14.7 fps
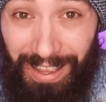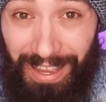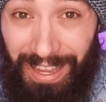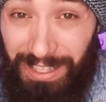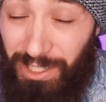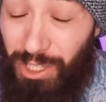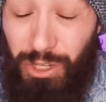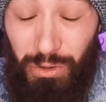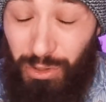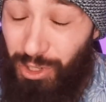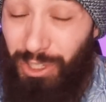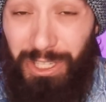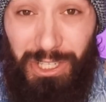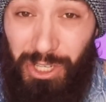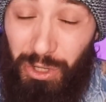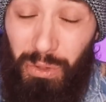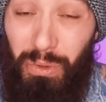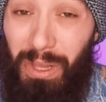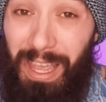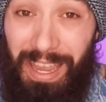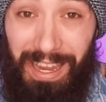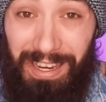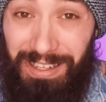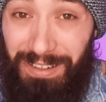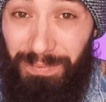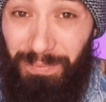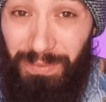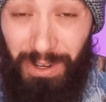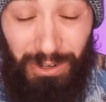it's usually too late.
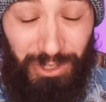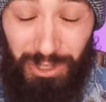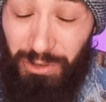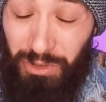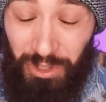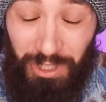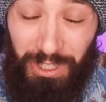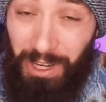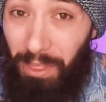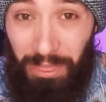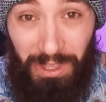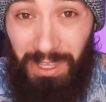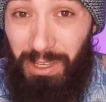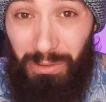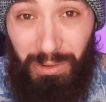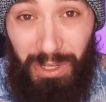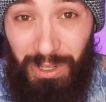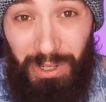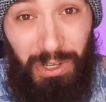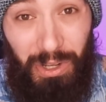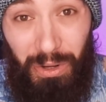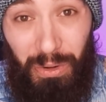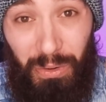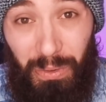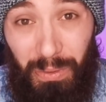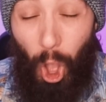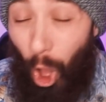There's usually nothing you can do.